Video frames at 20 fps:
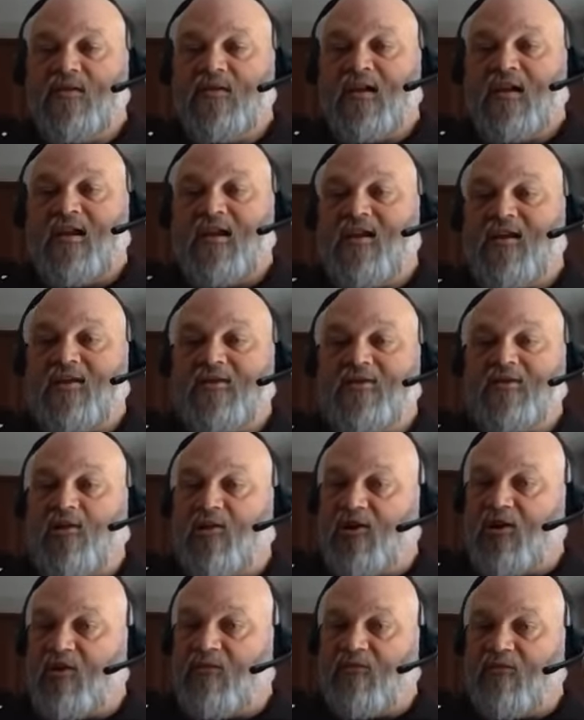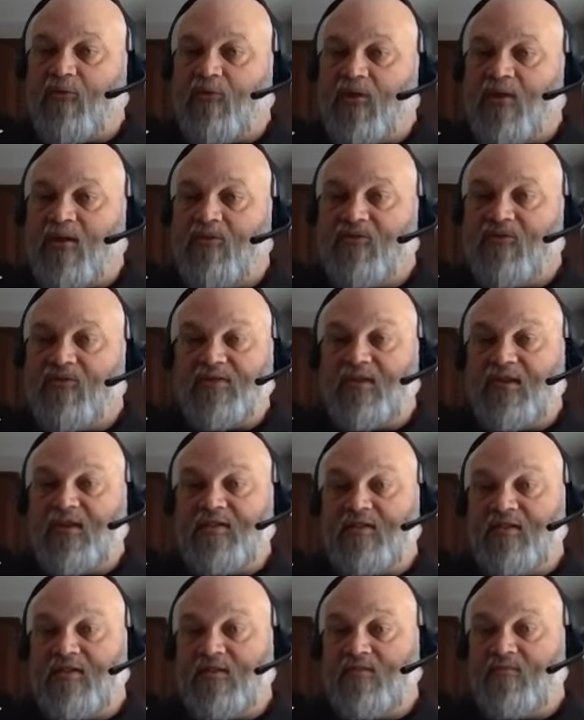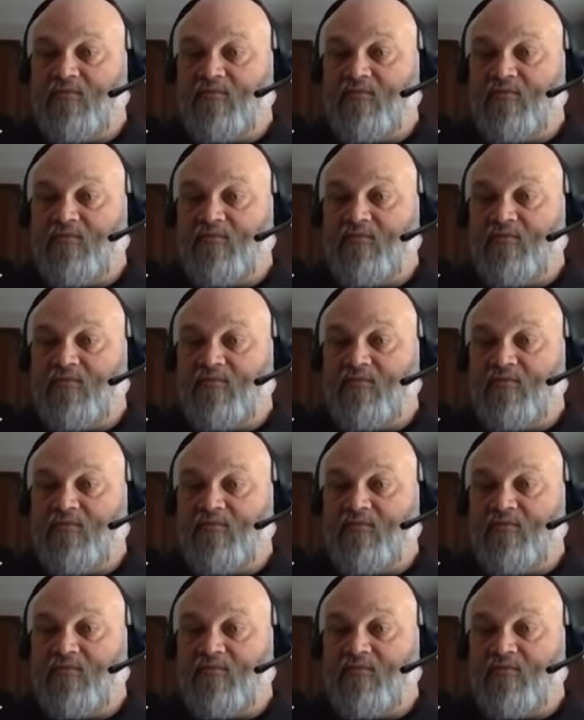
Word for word: hitting a target at four hundred is easy.